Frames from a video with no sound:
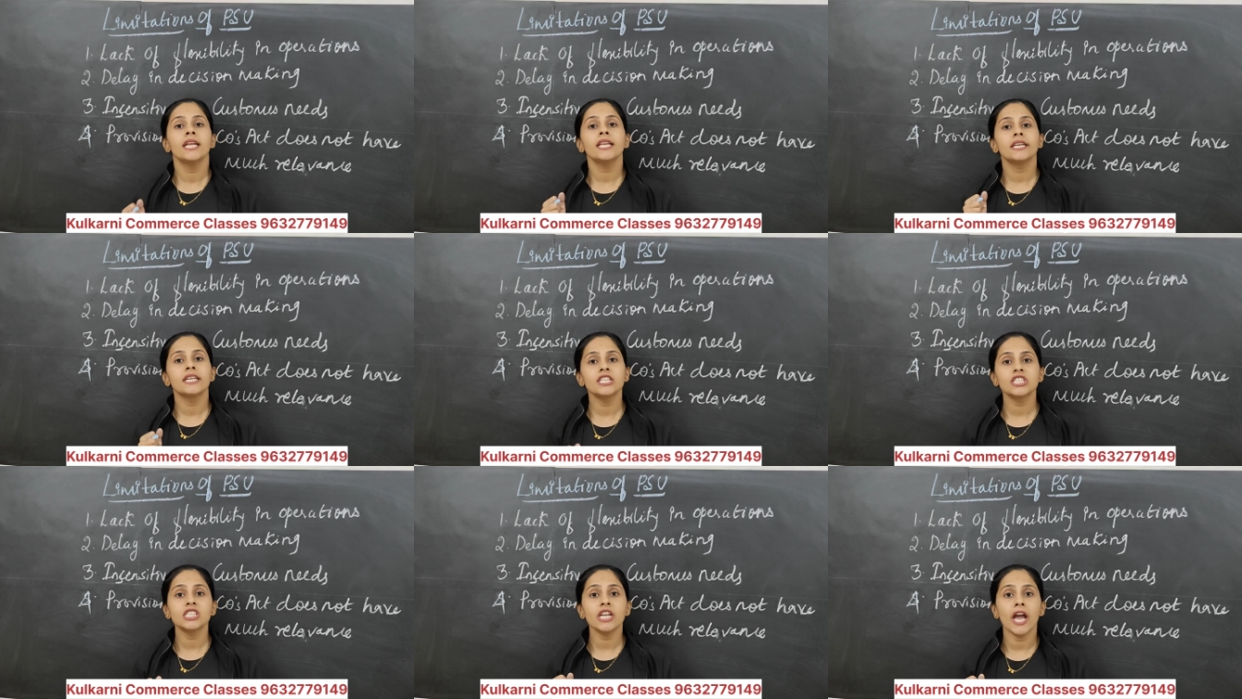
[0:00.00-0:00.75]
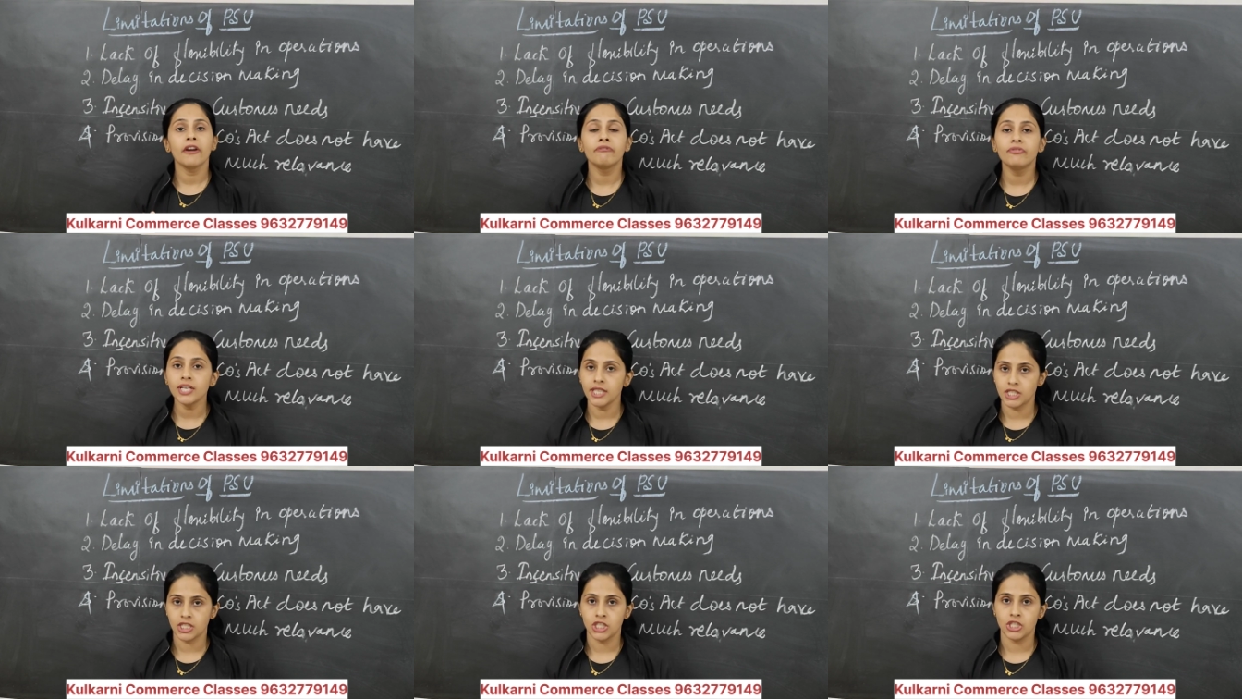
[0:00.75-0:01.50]
In each and every
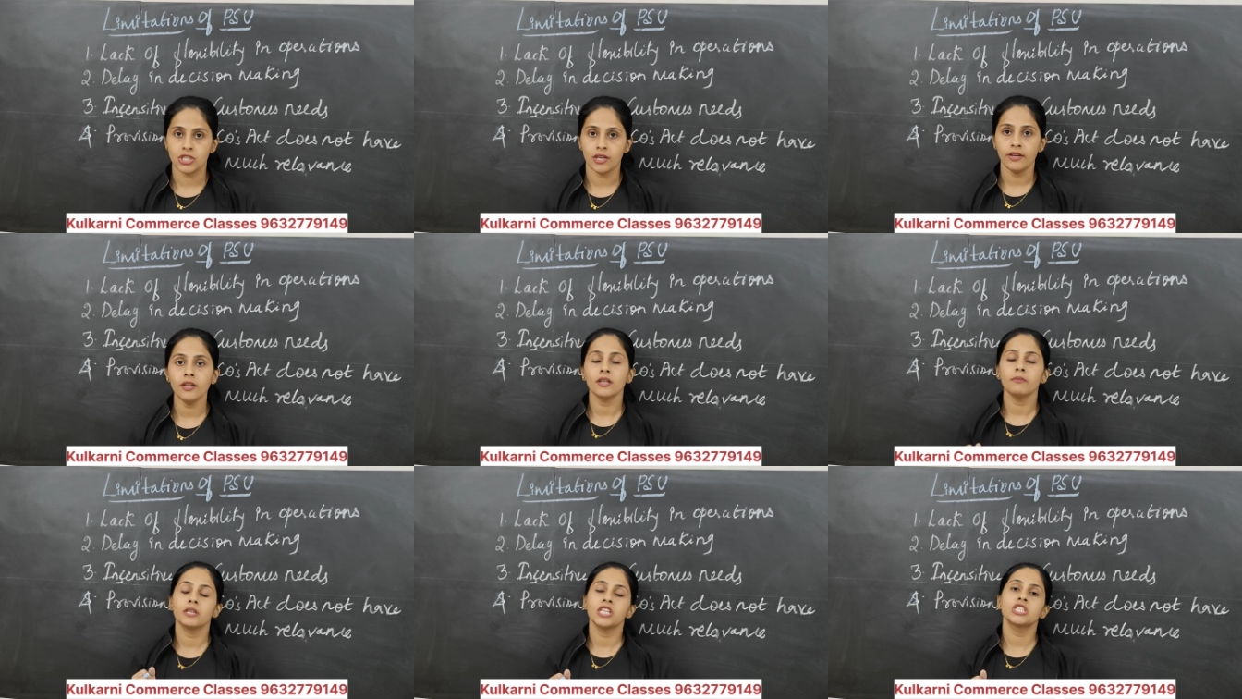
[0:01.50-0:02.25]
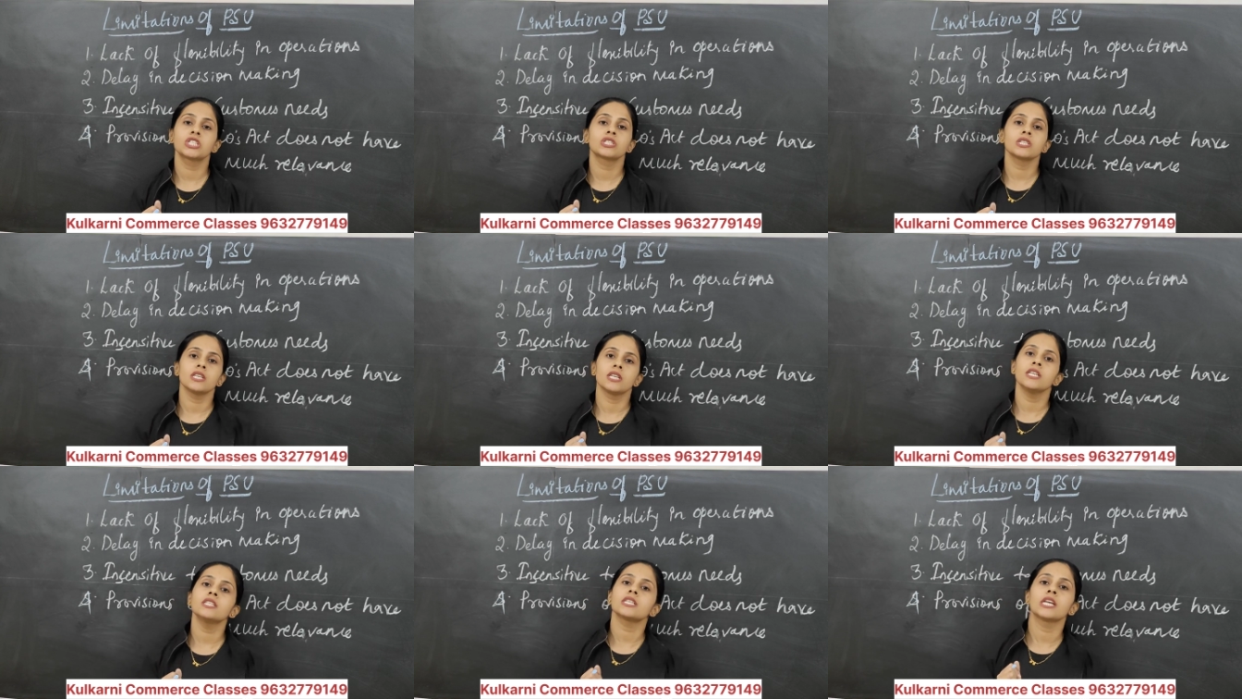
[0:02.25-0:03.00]
decision, the ministry
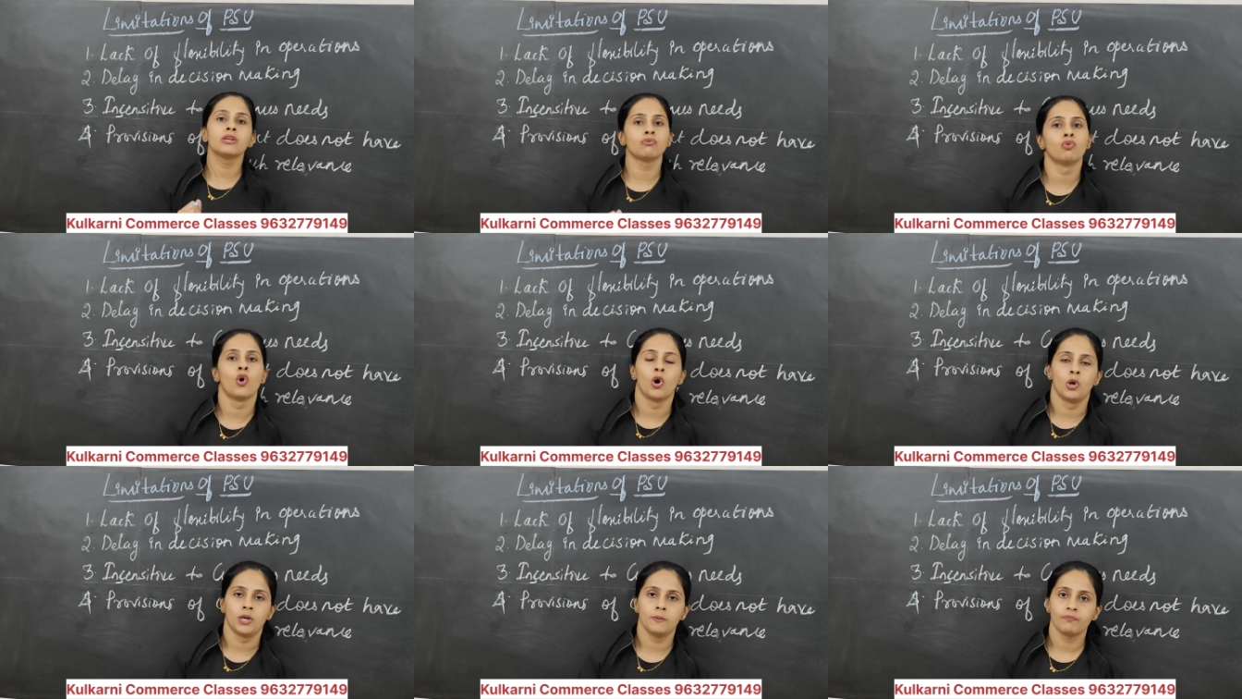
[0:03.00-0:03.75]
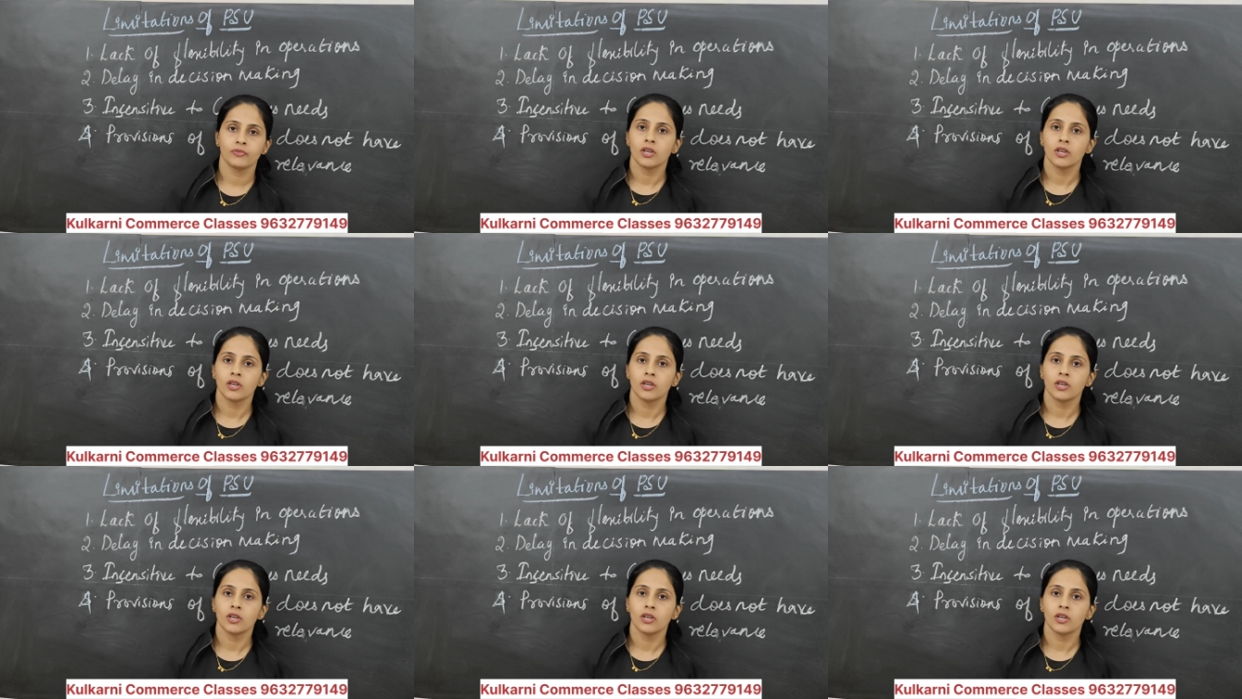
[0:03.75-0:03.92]
is involved.